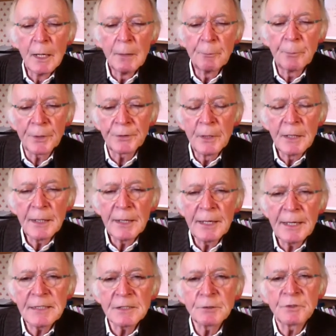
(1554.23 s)
But
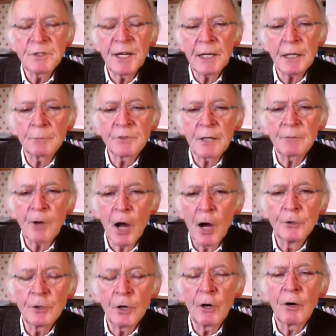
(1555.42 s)
he's taken himself
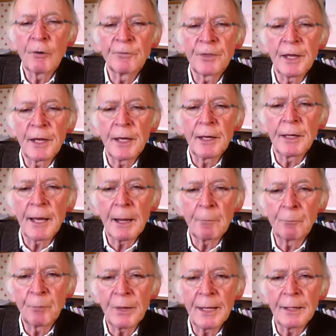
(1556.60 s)
out of the
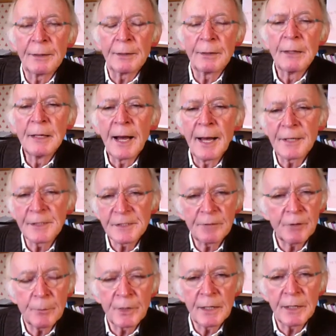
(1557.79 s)
campaign, and as
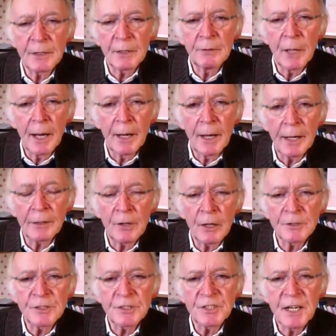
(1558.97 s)
everybody
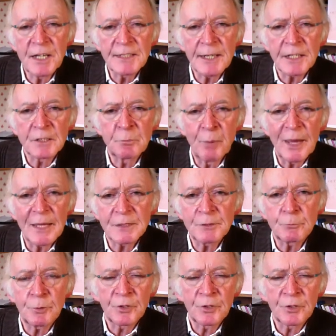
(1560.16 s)
acknowledges, he's at his best with